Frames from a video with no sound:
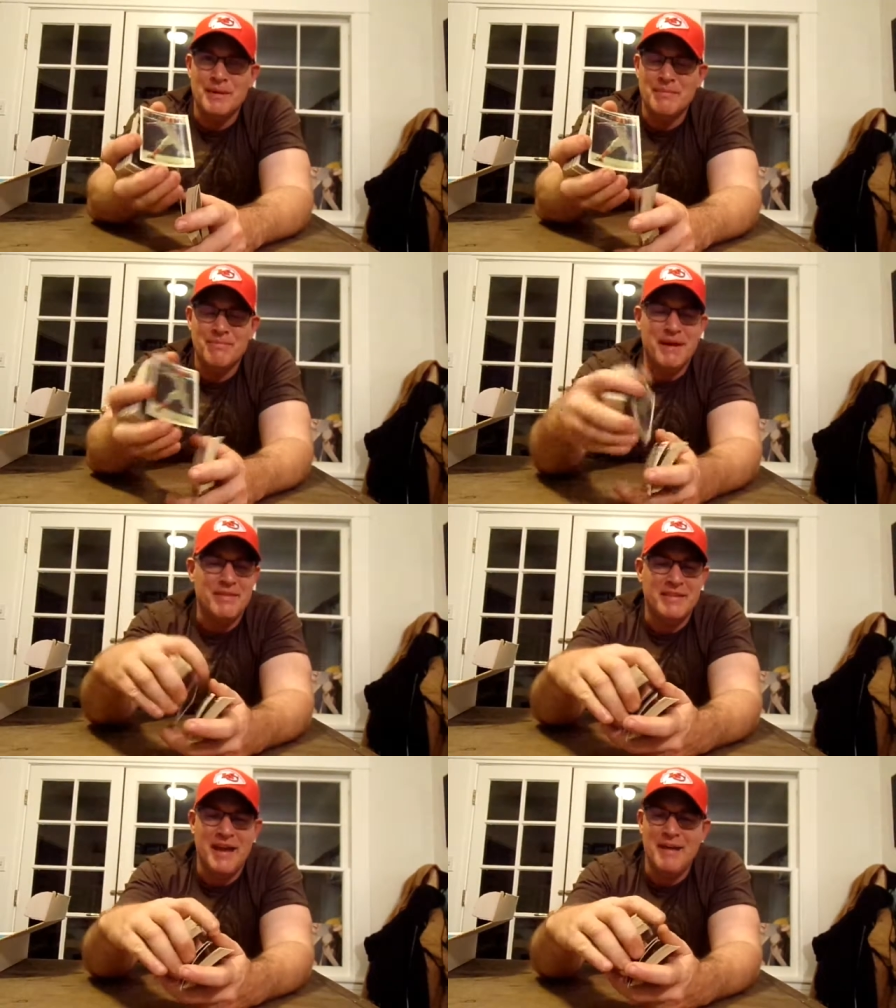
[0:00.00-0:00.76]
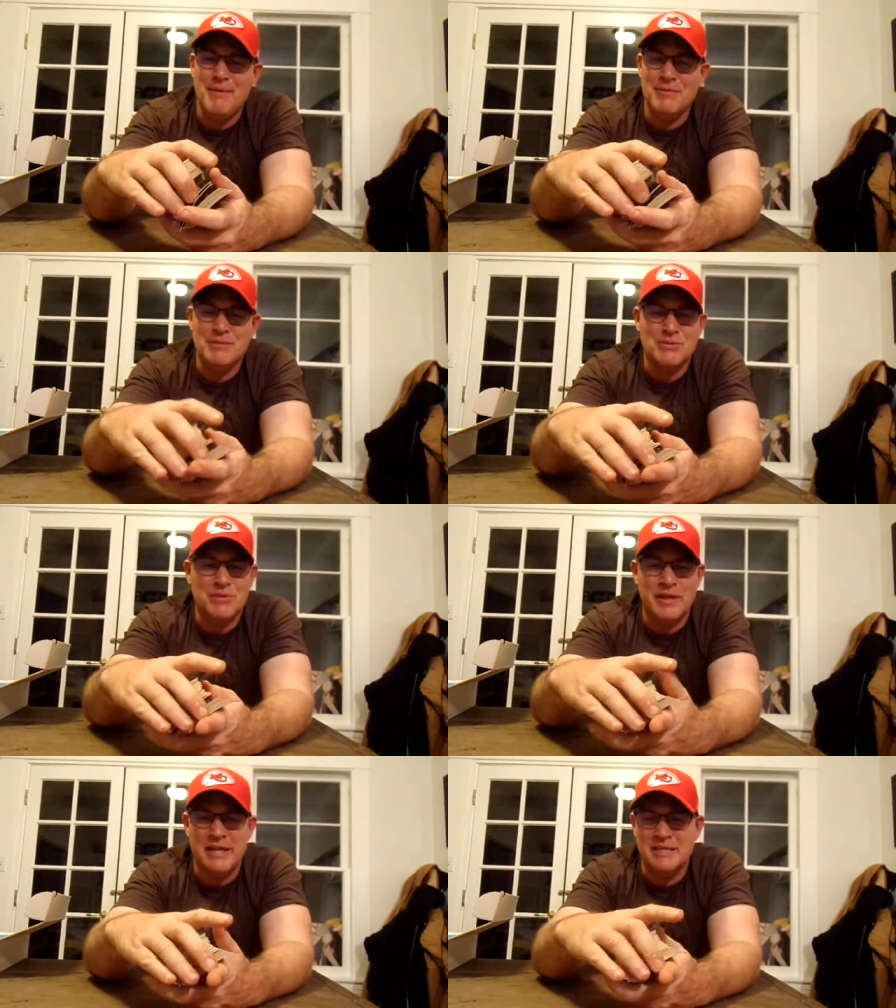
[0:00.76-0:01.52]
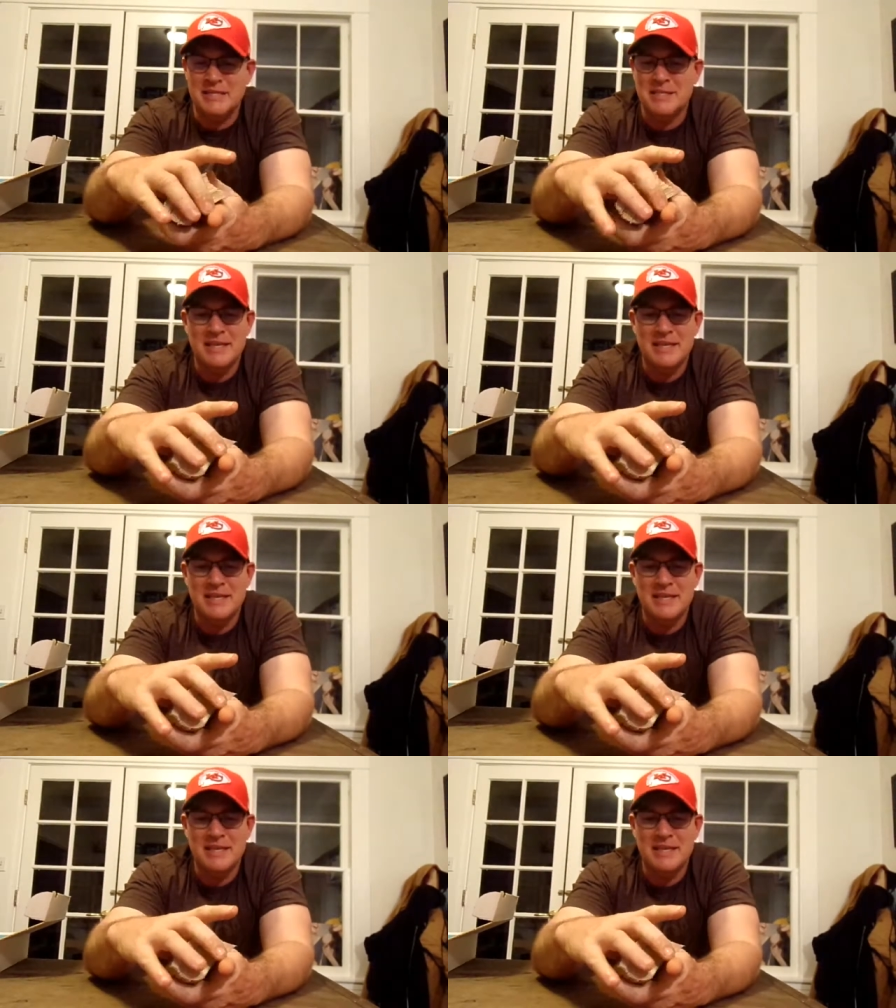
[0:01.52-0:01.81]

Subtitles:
But by the time it was released,